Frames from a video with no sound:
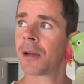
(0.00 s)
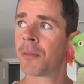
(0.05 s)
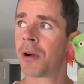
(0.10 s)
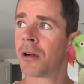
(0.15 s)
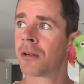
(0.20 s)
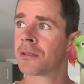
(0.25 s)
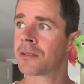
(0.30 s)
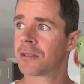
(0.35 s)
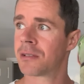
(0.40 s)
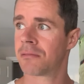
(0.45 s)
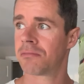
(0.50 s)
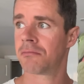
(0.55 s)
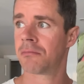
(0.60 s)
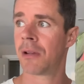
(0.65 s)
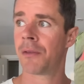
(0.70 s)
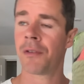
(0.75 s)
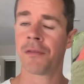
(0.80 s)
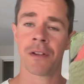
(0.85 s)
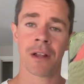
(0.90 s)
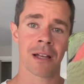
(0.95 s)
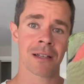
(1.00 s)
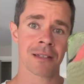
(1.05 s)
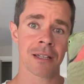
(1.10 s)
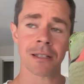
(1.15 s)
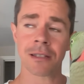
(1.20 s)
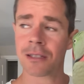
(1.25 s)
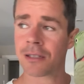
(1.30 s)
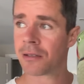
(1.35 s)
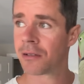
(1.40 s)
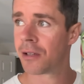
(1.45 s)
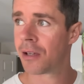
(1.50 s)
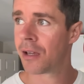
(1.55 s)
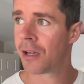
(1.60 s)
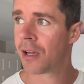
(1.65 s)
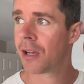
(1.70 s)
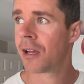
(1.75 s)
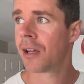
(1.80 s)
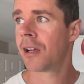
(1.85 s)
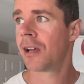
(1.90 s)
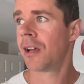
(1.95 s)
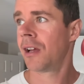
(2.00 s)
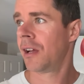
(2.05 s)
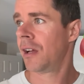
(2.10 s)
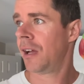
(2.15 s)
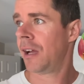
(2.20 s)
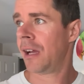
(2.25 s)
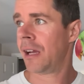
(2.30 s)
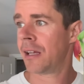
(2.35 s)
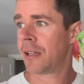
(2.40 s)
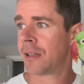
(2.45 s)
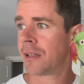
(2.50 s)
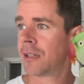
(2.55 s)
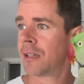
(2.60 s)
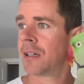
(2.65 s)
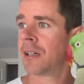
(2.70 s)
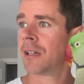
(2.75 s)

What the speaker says: about everything I said. And